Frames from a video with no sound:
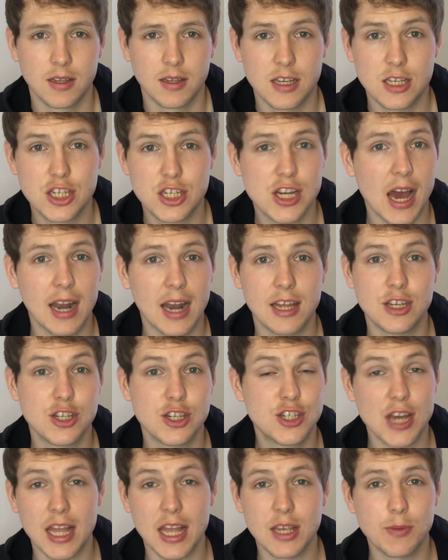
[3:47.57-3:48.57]
This challenge
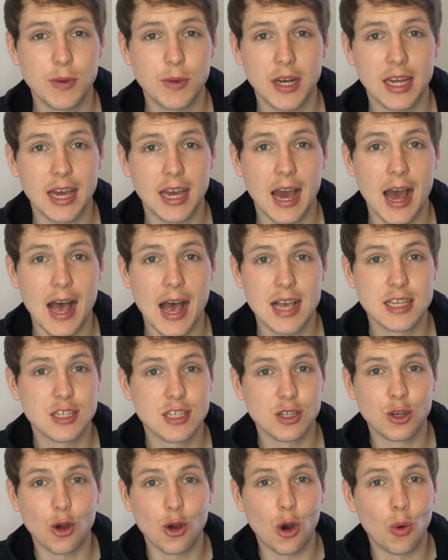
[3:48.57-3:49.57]
genuinely has
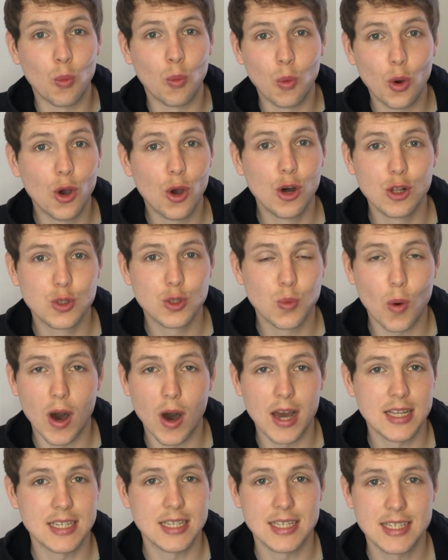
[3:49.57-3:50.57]
got
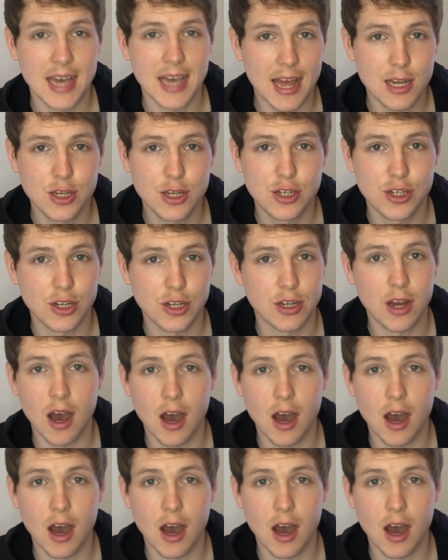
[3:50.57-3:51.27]
worldwide attention.